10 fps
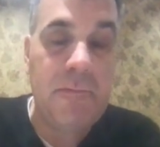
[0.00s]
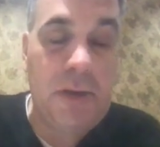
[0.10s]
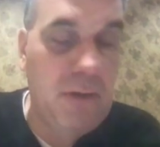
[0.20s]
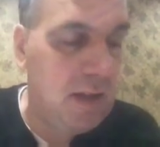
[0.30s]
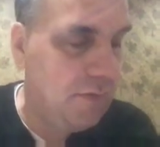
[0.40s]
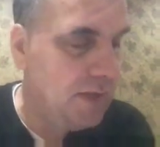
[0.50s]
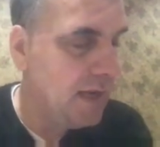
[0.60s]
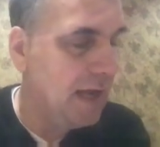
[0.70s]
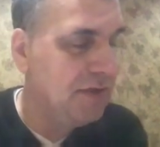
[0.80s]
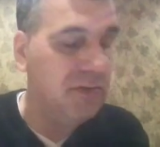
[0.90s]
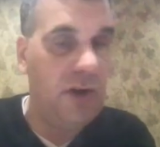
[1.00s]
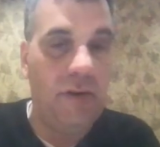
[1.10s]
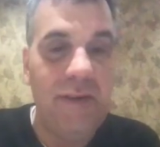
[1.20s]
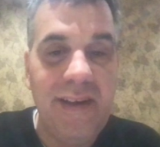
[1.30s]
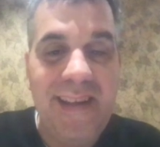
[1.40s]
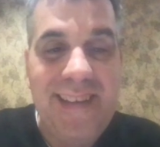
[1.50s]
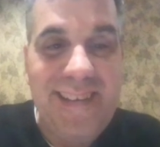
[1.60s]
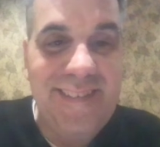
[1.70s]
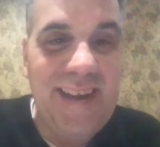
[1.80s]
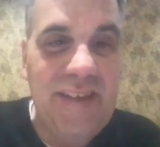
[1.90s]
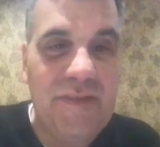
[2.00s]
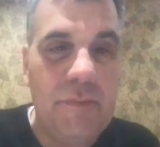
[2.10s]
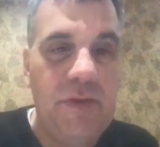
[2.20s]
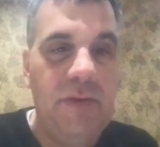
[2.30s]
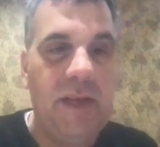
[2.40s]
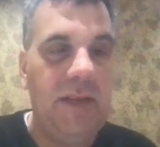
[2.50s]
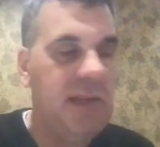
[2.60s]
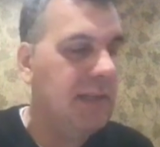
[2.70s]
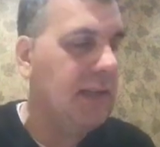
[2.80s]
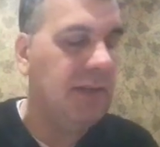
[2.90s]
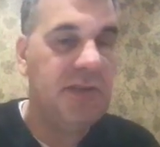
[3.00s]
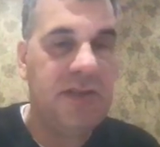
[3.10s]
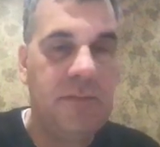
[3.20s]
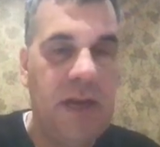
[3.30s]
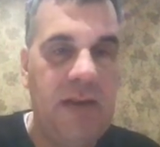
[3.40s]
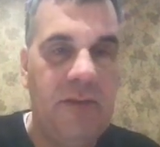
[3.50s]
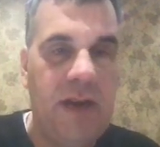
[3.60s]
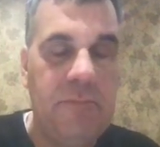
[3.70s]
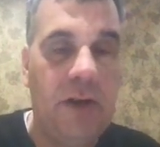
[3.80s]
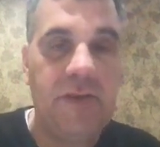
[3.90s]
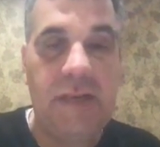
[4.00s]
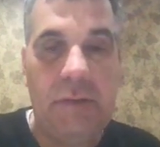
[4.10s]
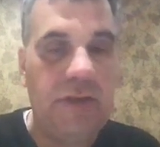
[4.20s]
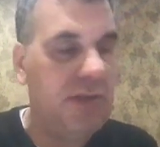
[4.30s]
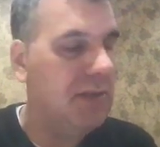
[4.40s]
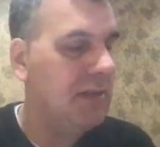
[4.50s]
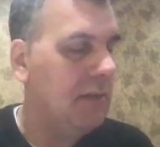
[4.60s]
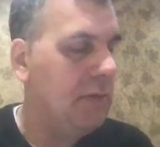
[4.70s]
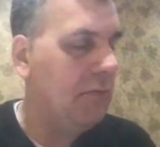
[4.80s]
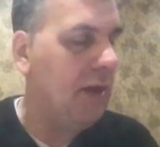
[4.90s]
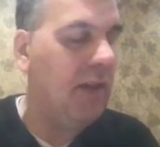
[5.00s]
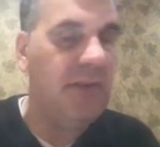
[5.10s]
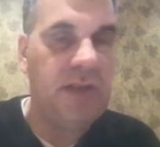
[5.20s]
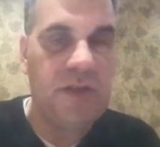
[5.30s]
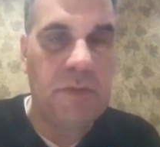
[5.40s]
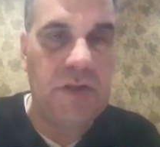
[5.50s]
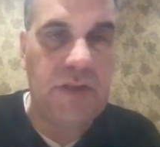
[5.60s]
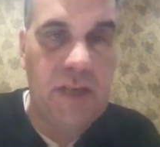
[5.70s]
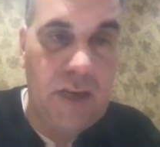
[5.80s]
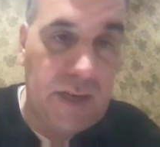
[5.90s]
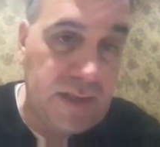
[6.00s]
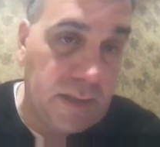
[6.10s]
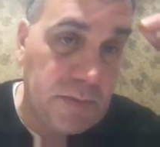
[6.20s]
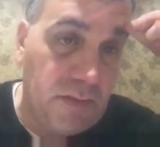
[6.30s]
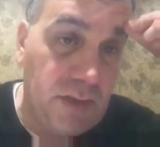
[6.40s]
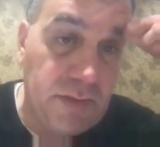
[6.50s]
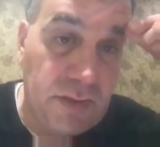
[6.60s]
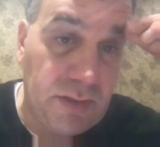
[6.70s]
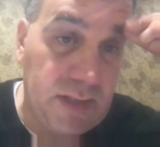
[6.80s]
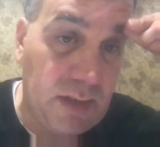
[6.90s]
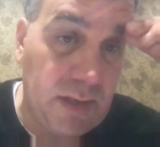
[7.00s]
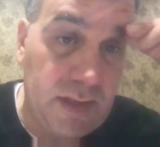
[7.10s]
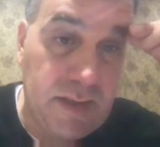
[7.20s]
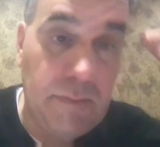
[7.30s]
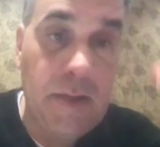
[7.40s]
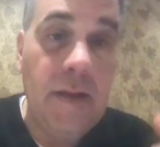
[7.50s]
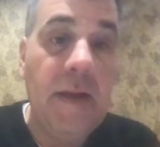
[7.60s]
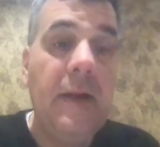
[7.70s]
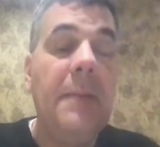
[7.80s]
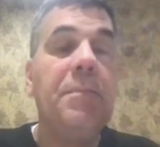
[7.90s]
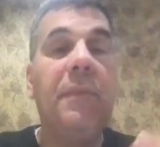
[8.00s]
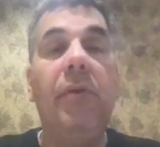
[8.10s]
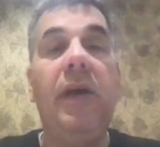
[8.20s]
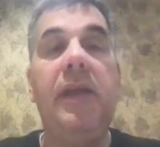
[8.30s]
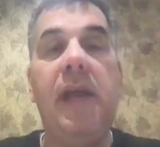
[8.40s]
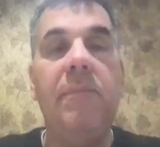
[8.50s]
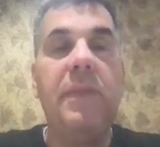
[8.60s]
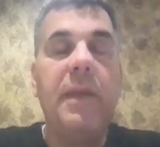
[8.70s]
be relevant, as you know, right? From doing Lincoln Douglas debate, right? Policy questions can be relevant, especially in concepts of utilitarianism. But